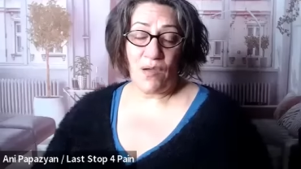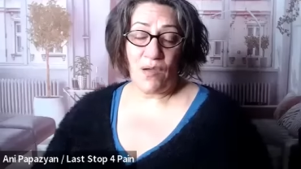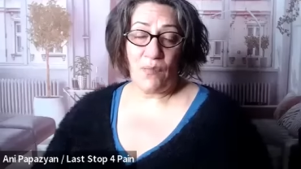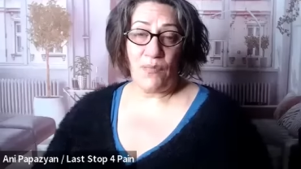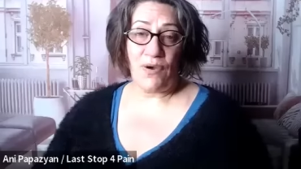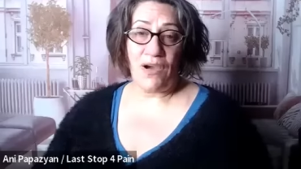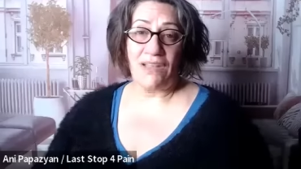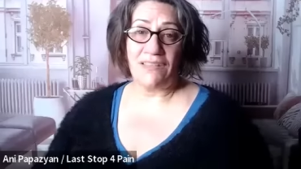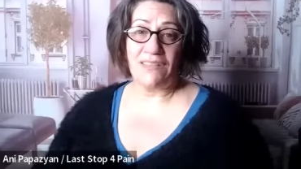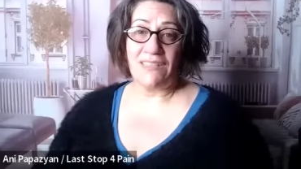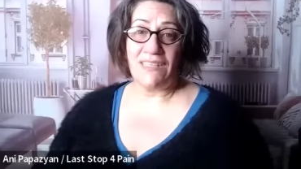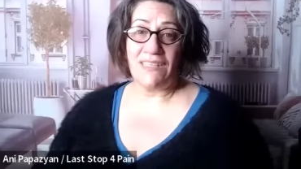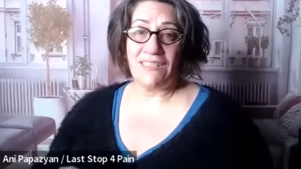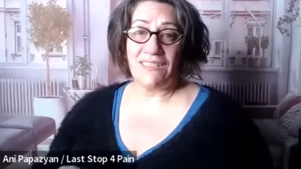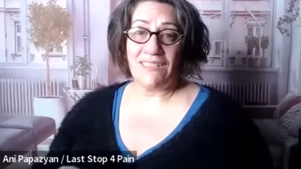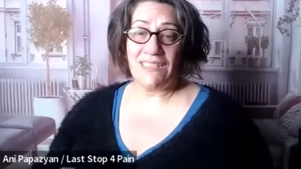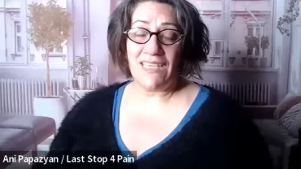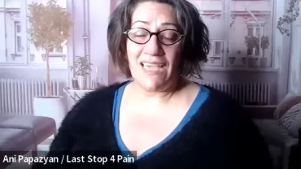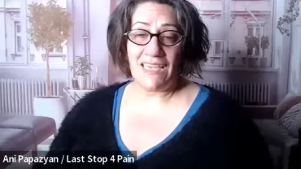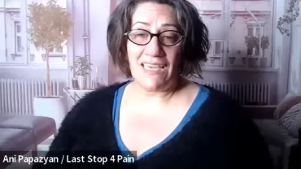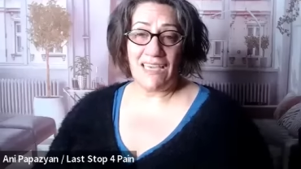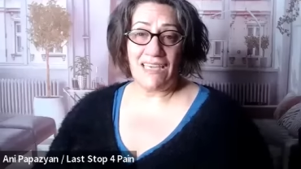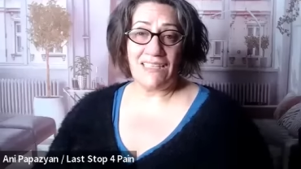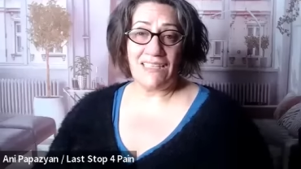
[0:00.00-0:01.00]
But
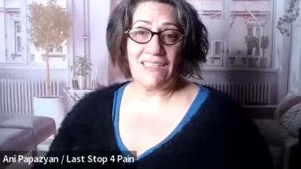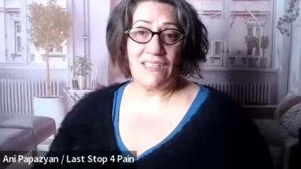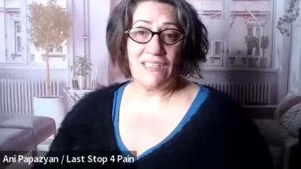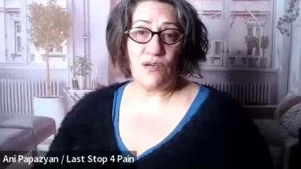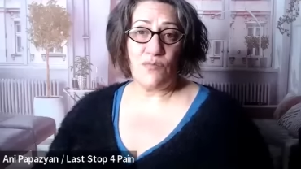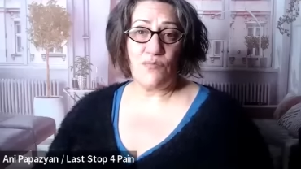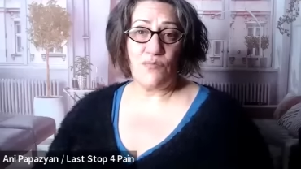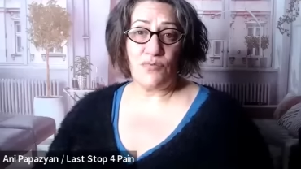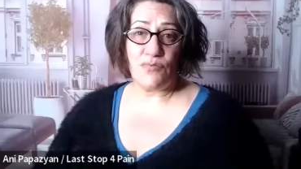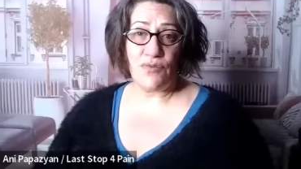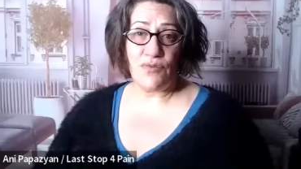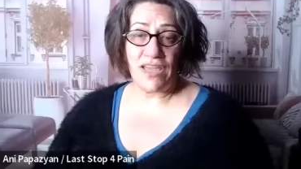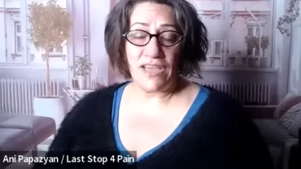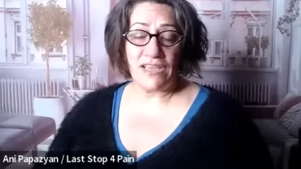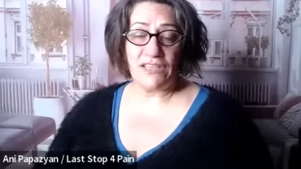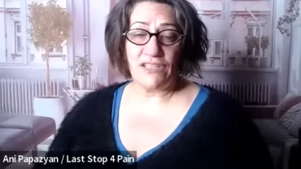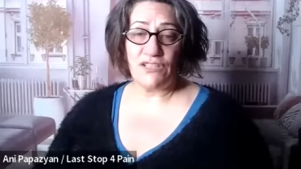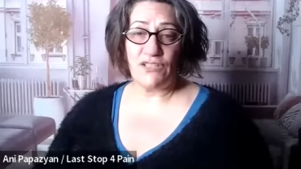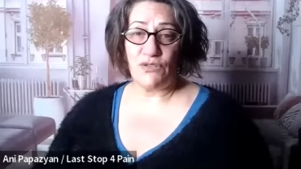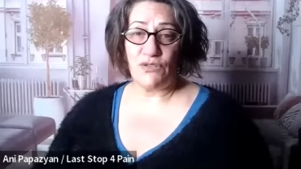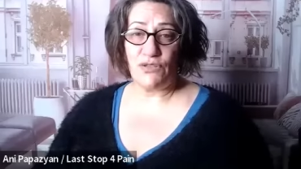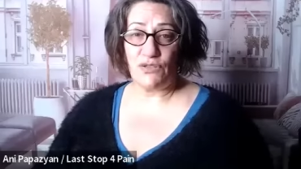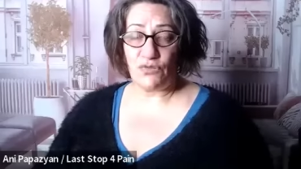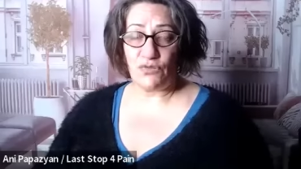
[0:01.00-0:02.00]
taking some breaks
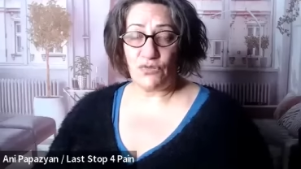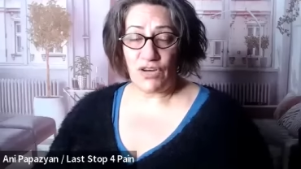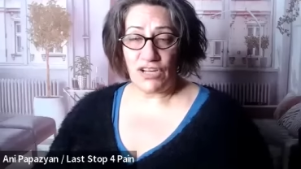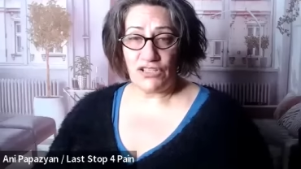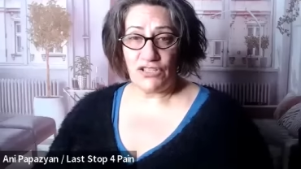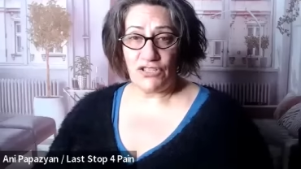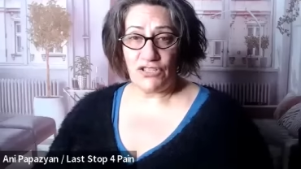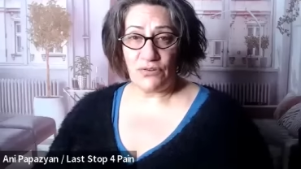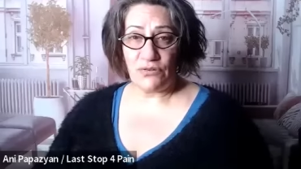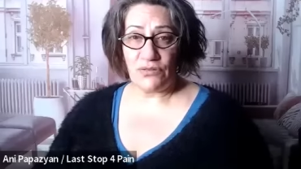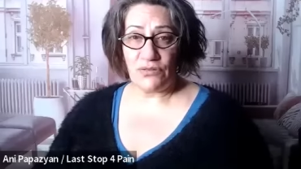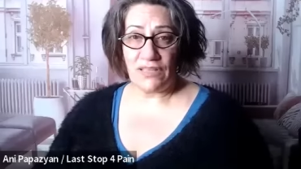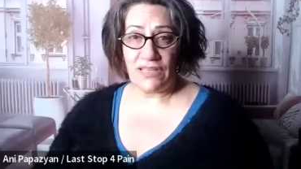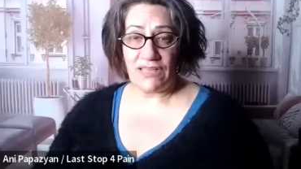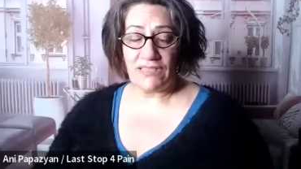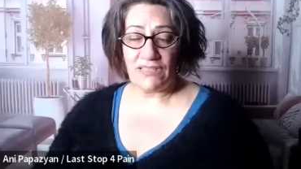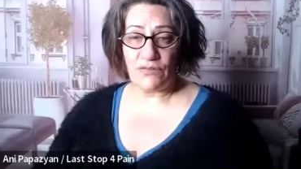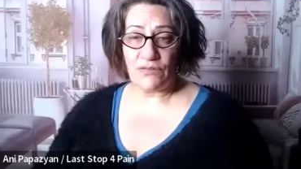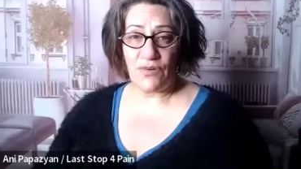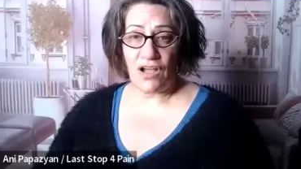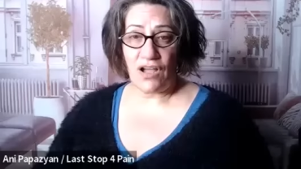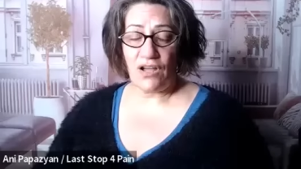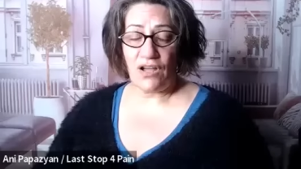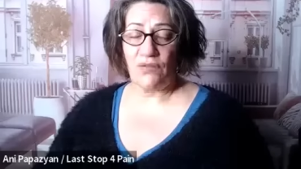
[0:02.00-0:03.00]
to stretch your legs
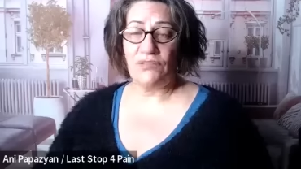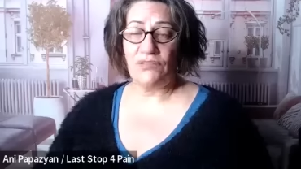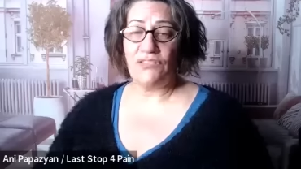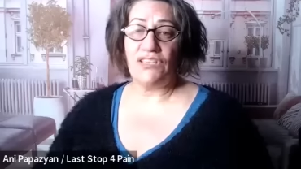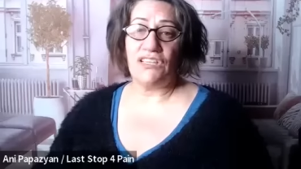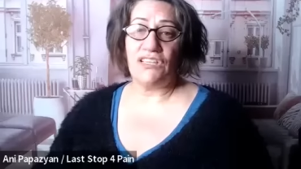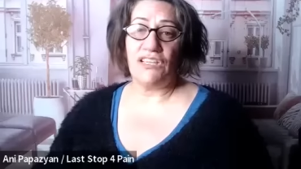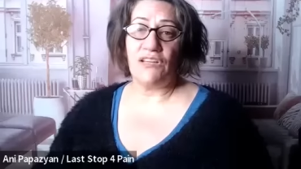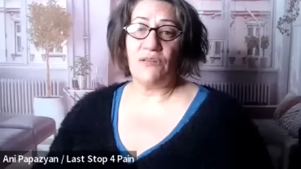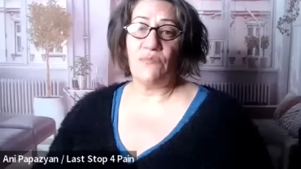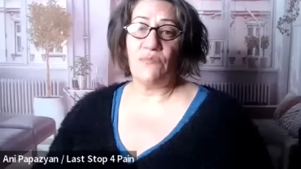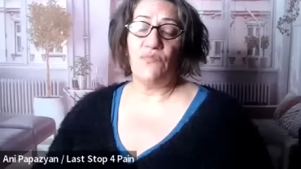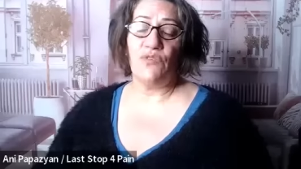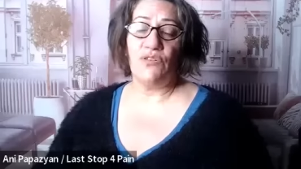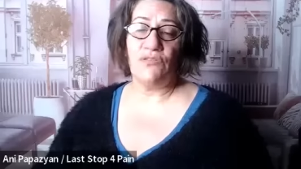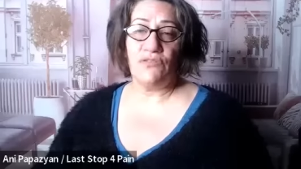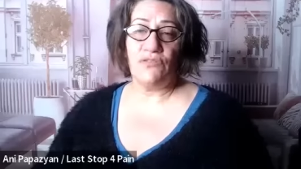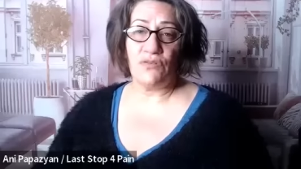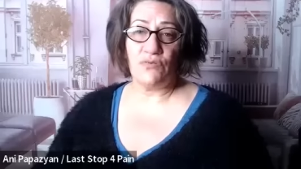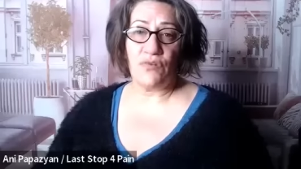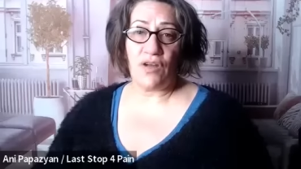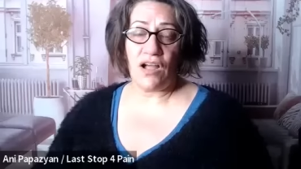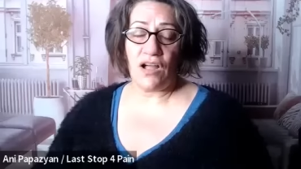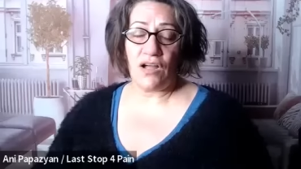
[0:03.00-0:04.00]
around and move
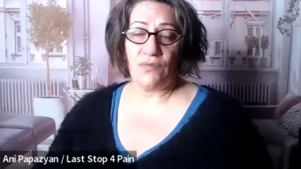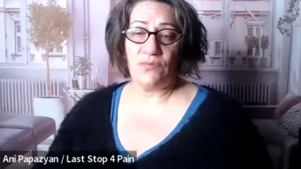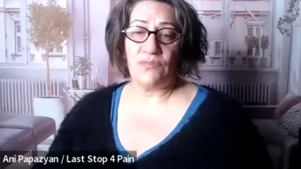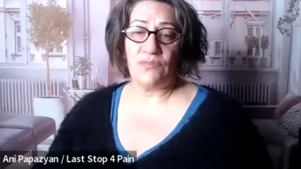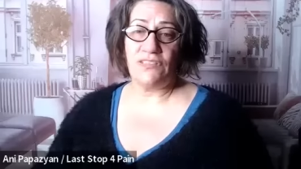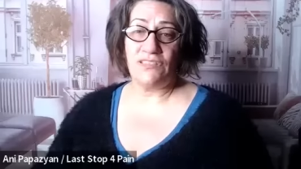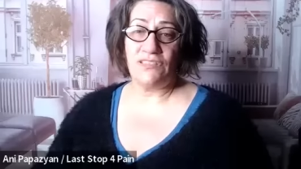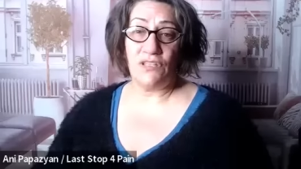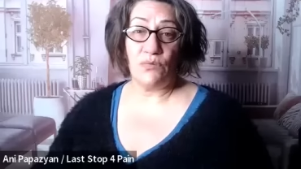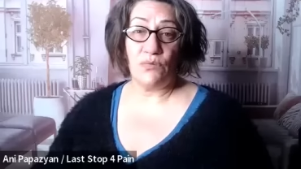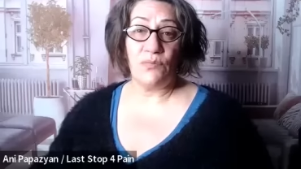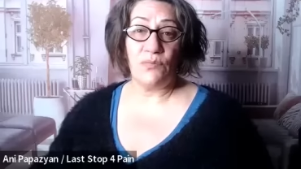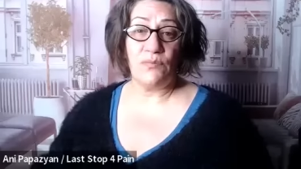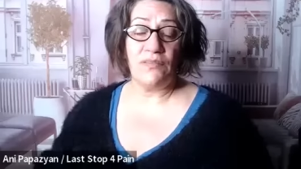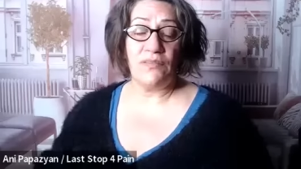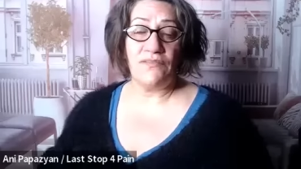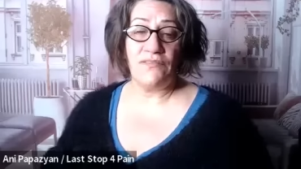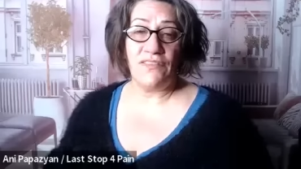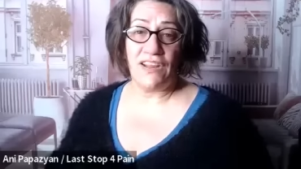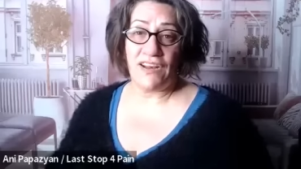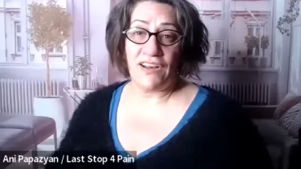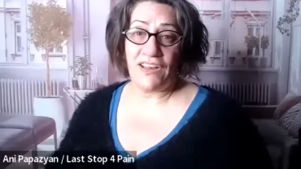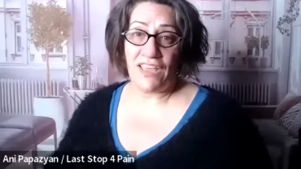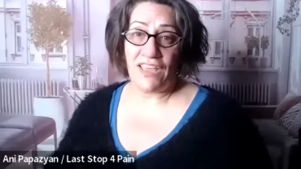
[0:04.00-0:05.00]
around, that would be
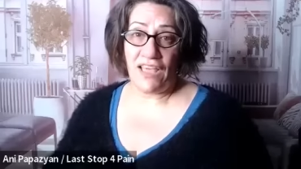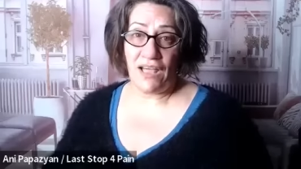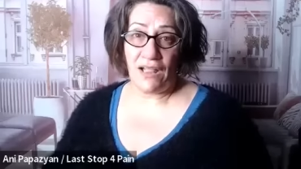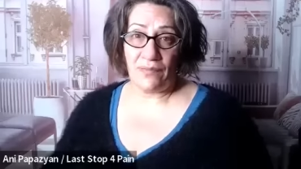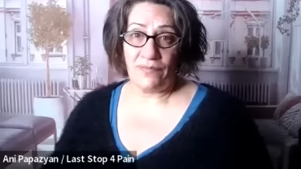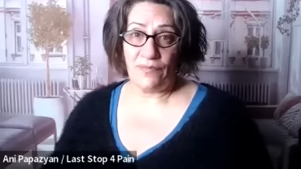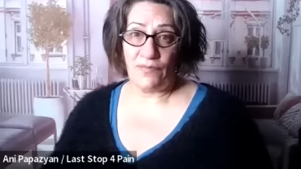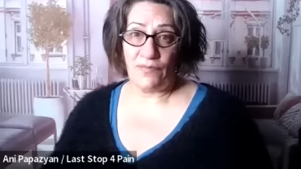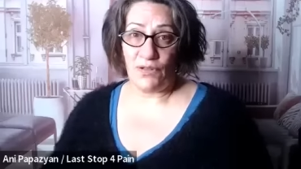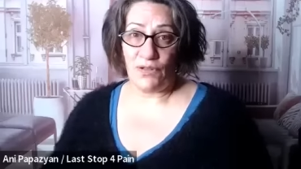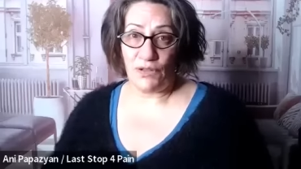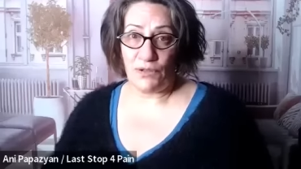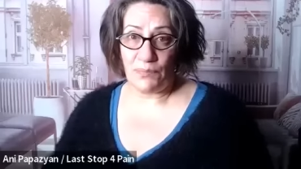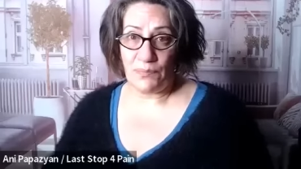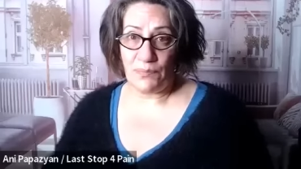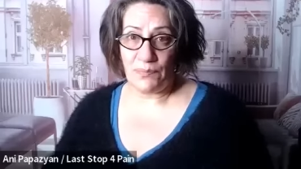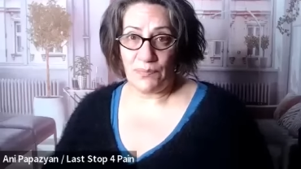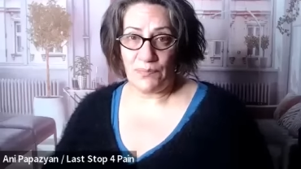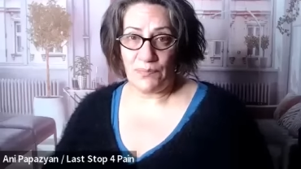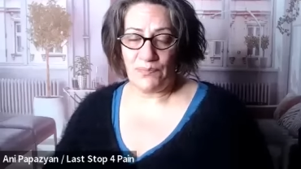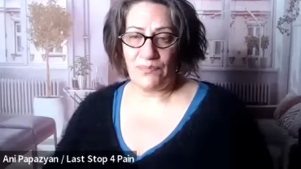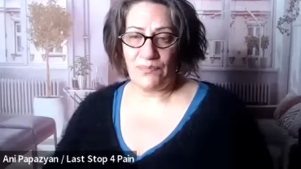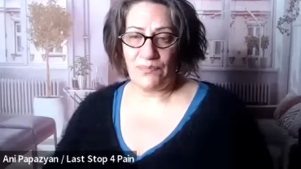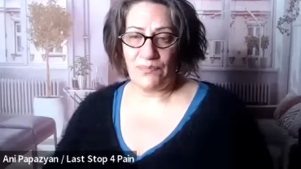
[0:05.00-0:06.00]
very helpful.
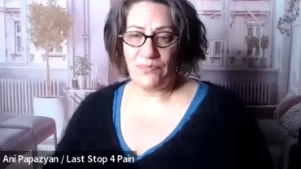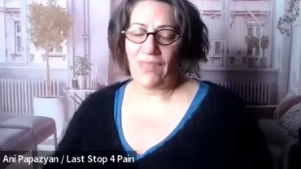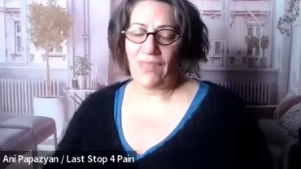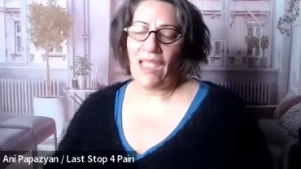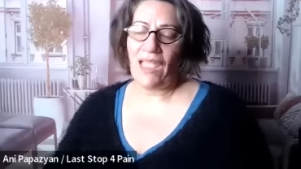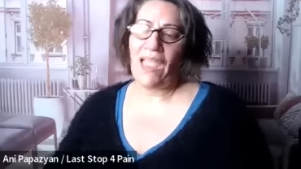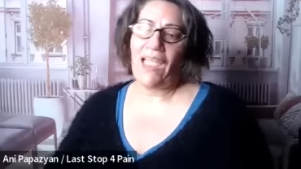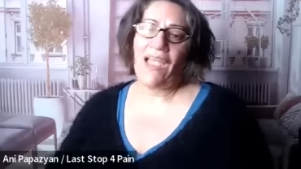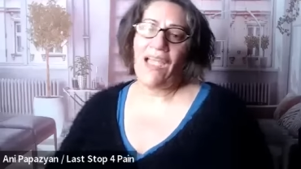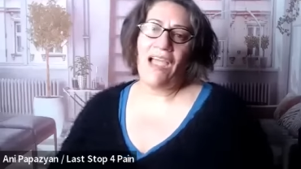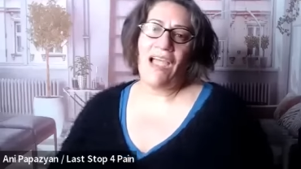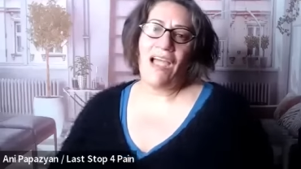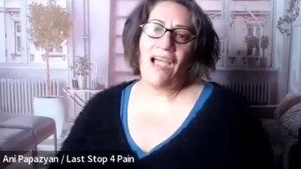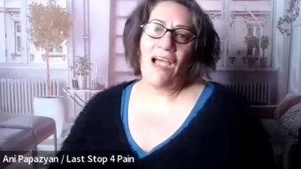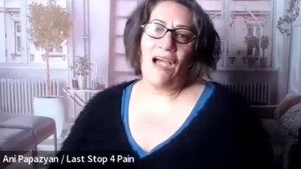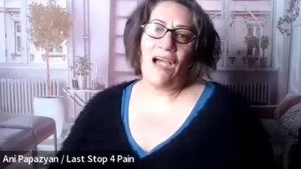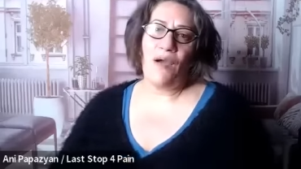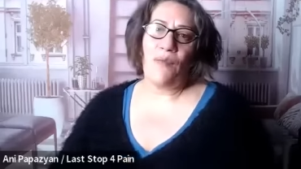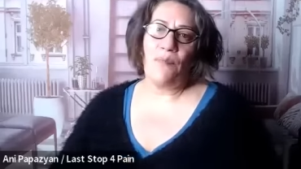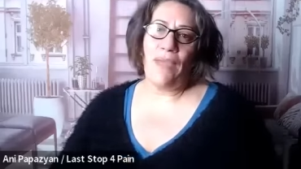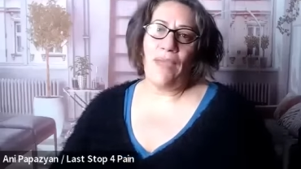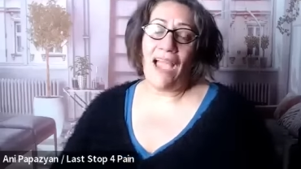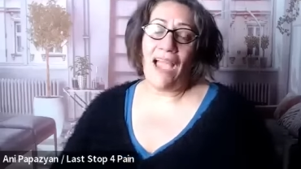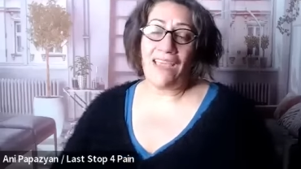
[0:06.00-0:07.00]

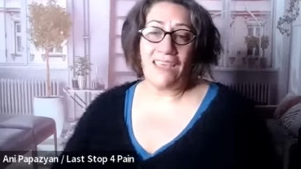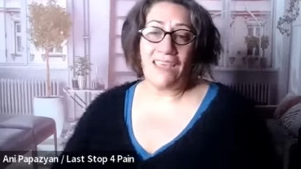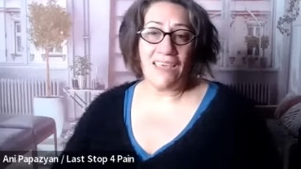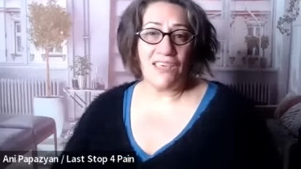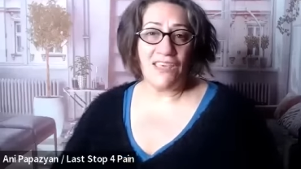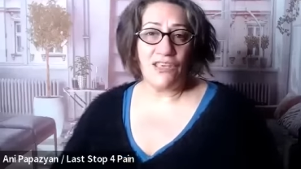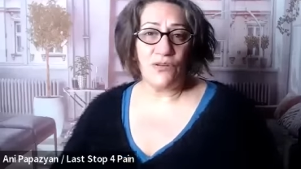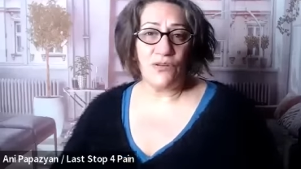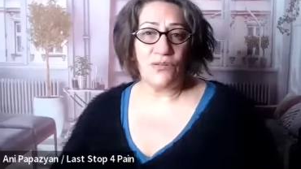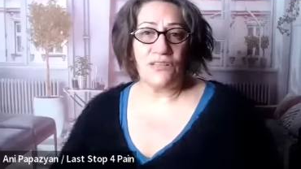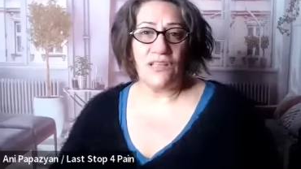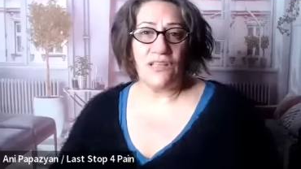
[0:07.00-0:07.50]
Packing your